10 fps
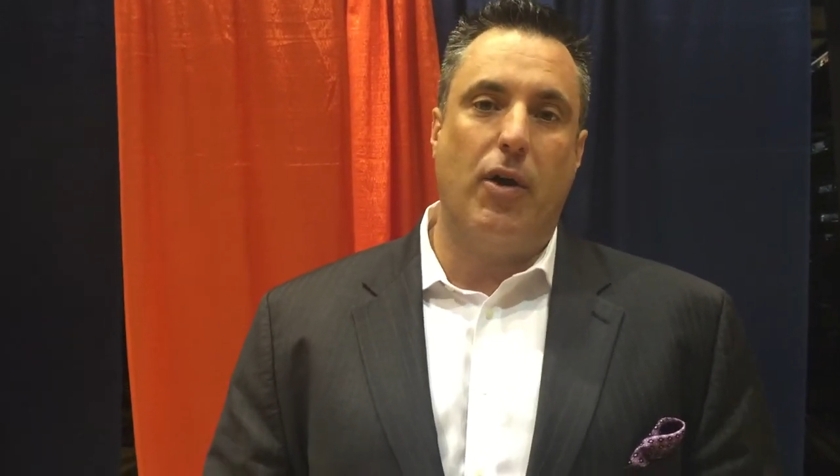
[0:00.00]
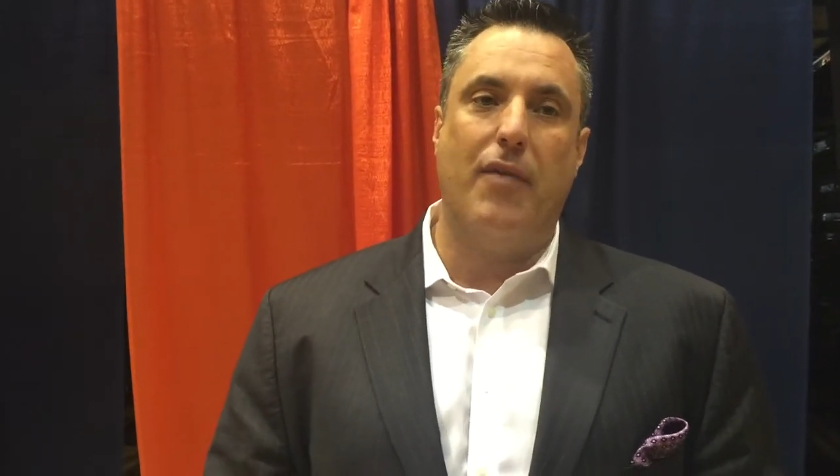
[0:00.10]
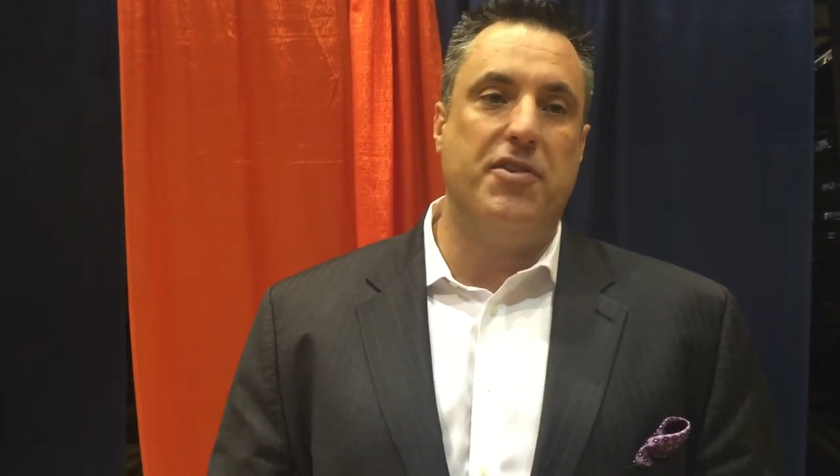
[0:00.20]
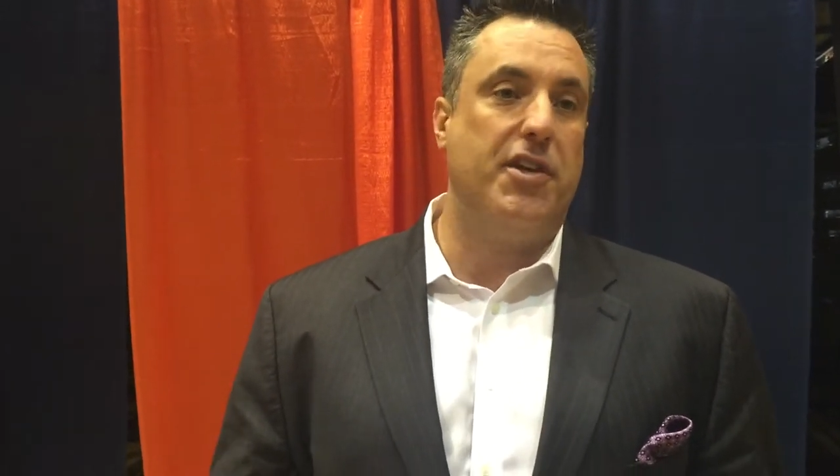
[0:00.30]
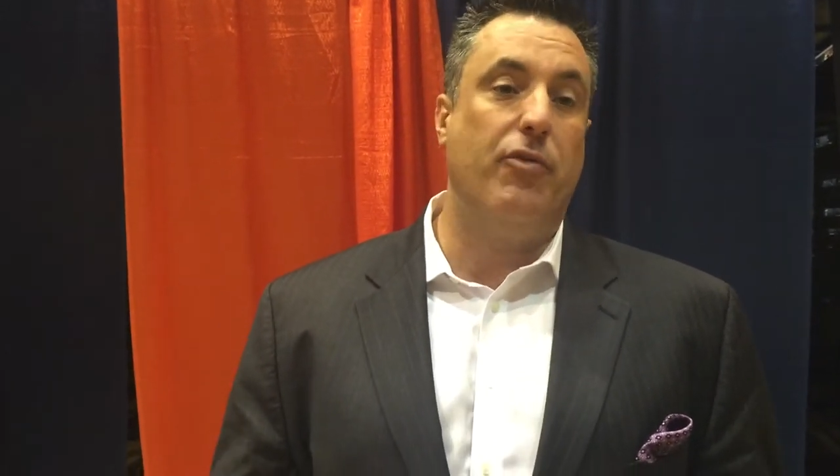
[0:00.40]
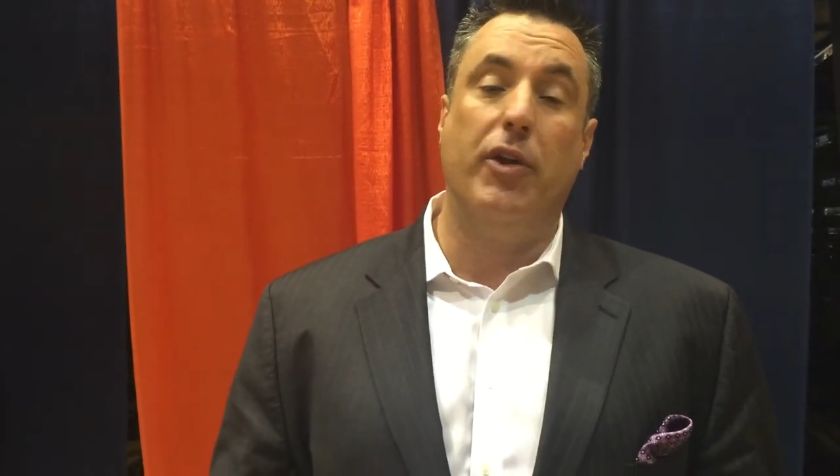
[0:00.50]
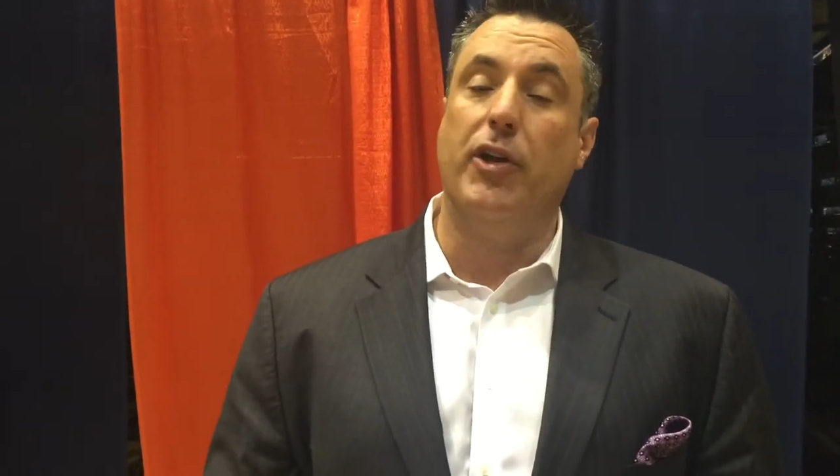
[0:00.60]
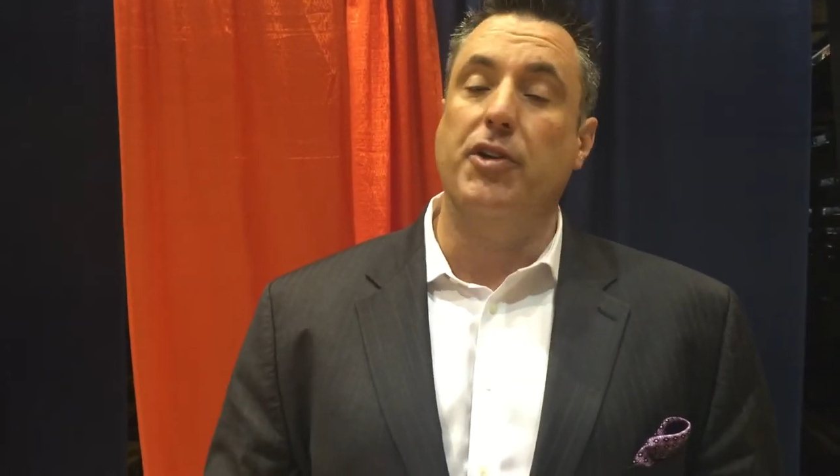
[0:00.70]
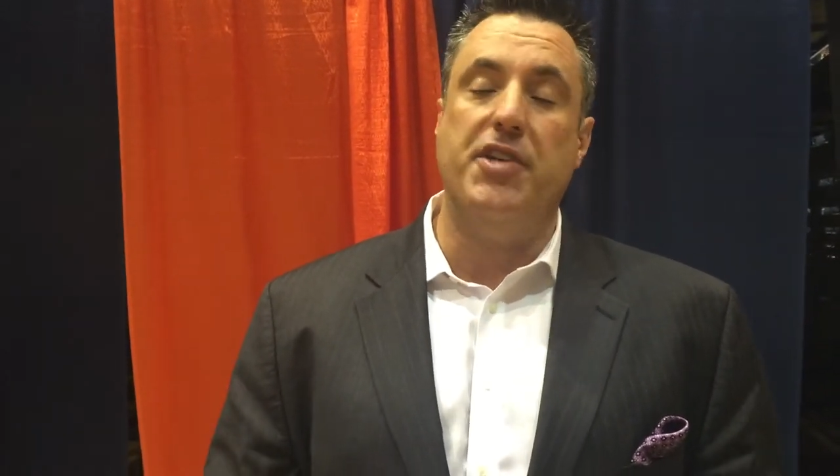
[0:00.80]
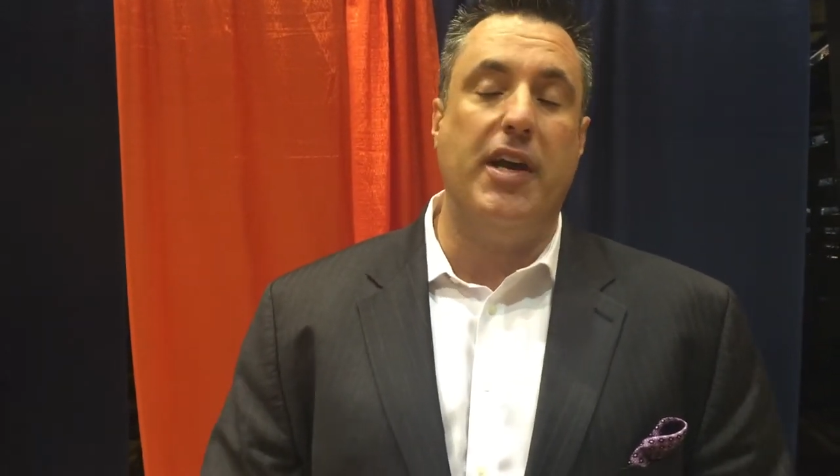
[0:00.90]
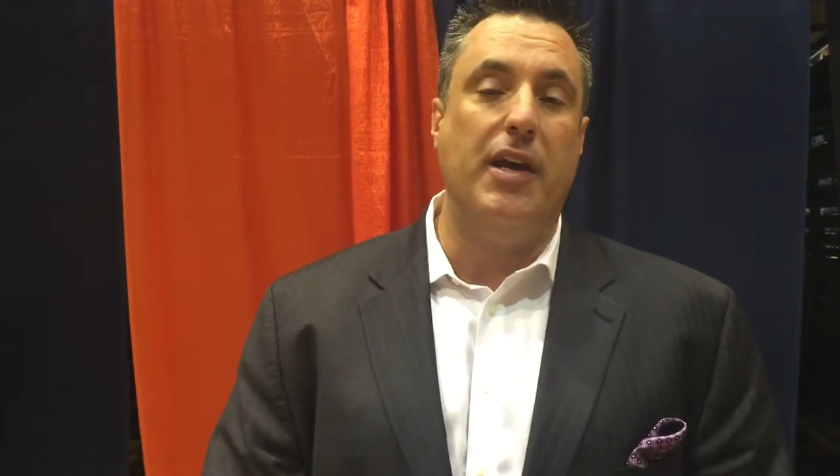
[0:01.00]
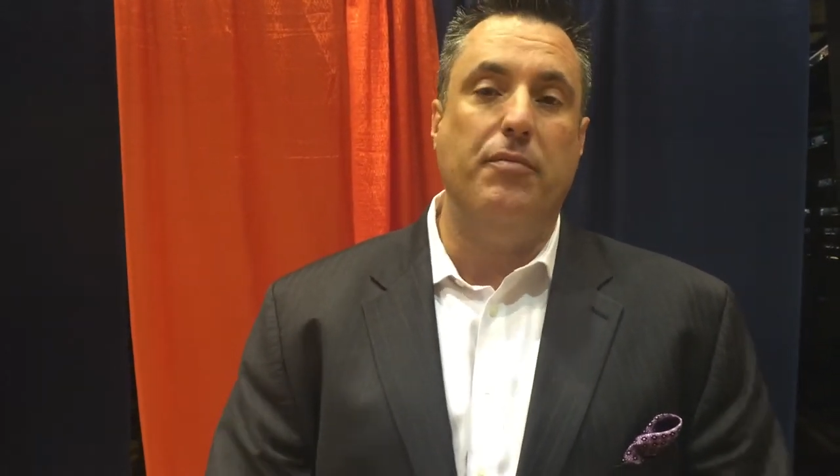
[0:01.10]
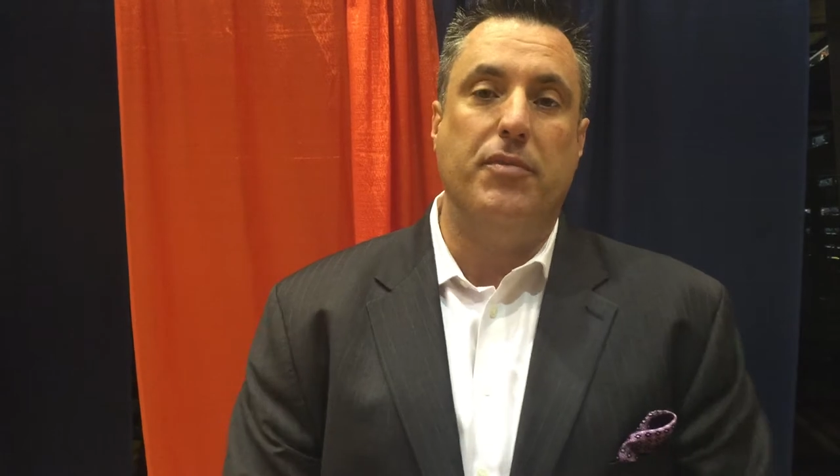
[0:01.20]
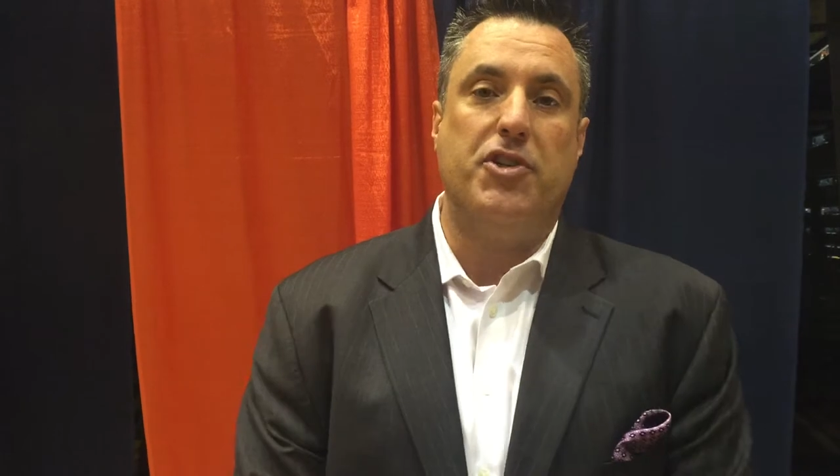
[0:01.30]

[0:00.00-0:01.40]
obviously a really good team.